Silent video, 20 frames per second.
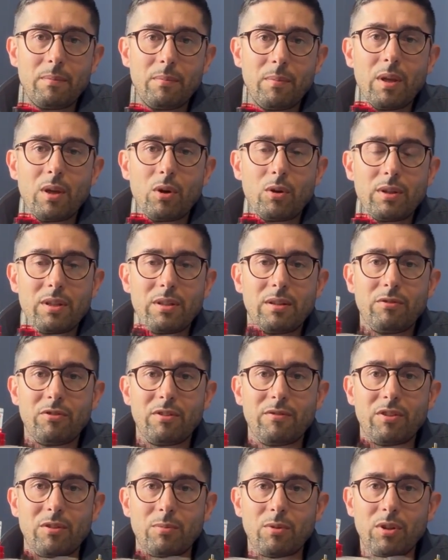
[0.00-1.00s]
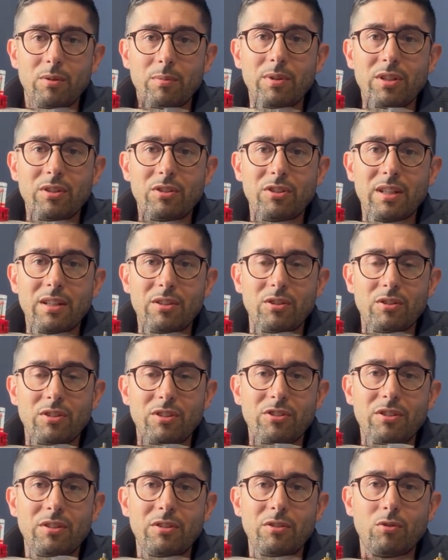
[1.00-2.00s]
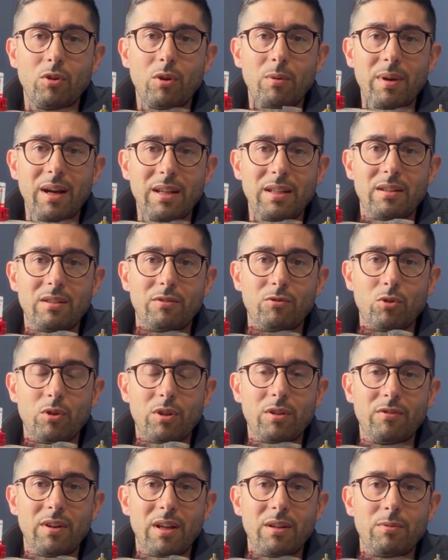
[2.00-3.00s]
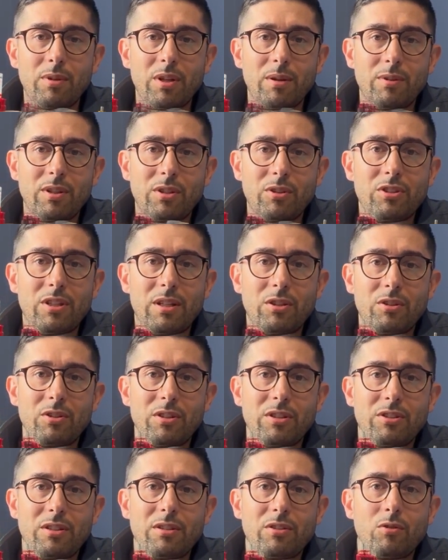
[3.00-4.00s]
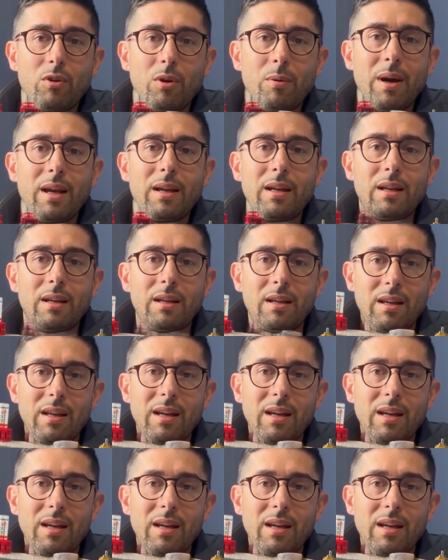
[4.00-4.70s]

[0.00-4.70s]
both in the 50 millimeter center distance format and the 45 millimeter center distance format uh,